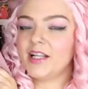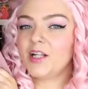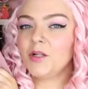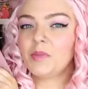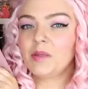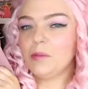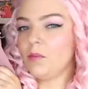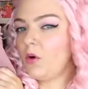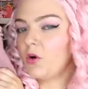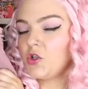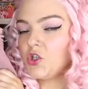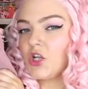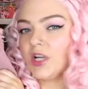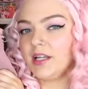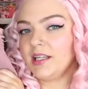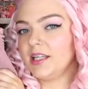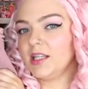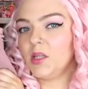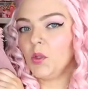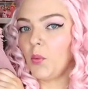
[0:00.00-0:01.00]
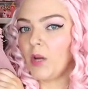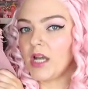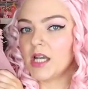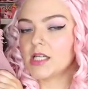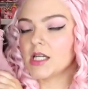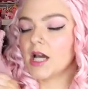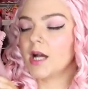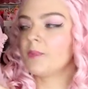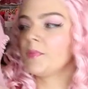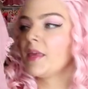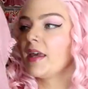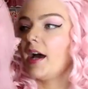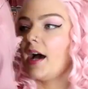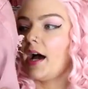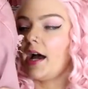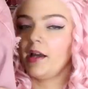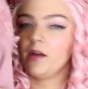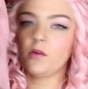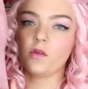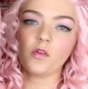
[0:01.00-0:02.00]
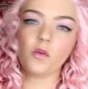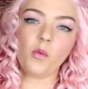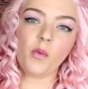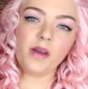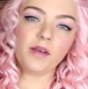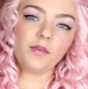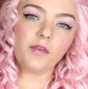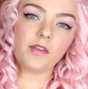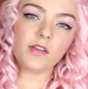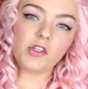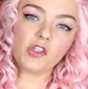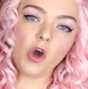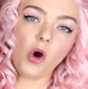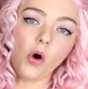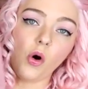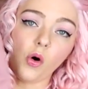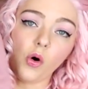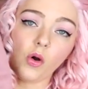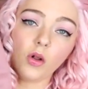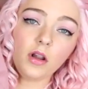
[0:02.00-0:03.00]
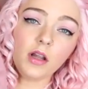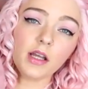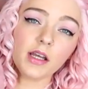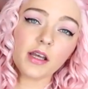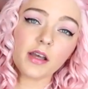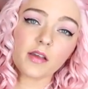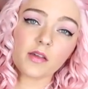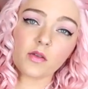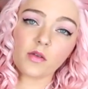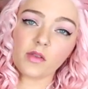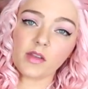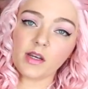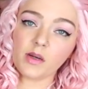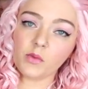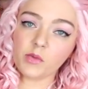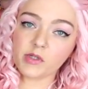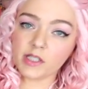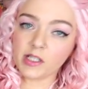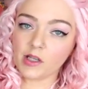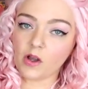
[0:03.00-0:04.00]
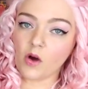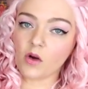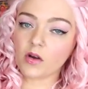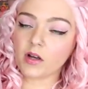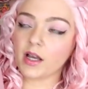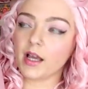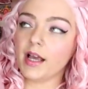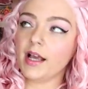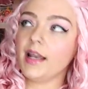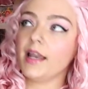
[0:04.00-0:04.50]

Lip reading: a little bit more chilly in the winter. I also went for the tall so that it was longer.